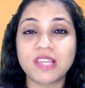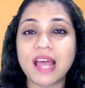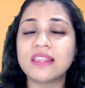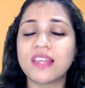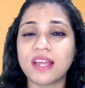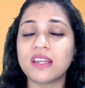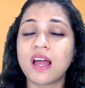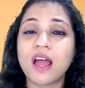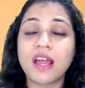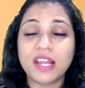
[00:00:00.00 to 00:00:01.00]
and then
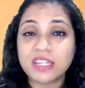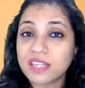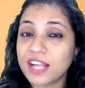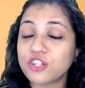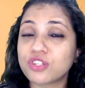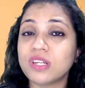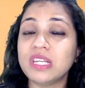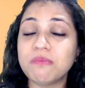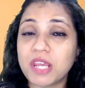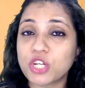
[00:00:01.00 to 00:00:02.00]
intentionally
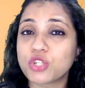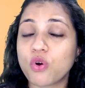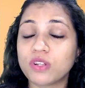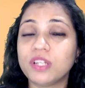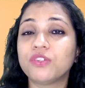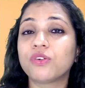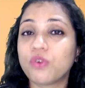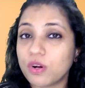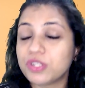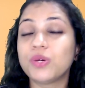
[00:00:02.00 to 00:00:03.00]
make sure that you're
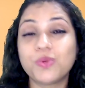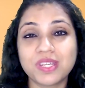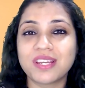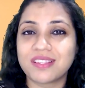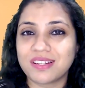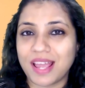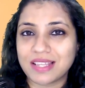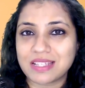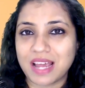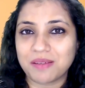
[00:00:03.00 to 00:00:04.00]
not using it the next
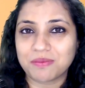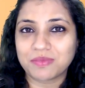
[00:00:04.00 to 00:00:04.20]
time.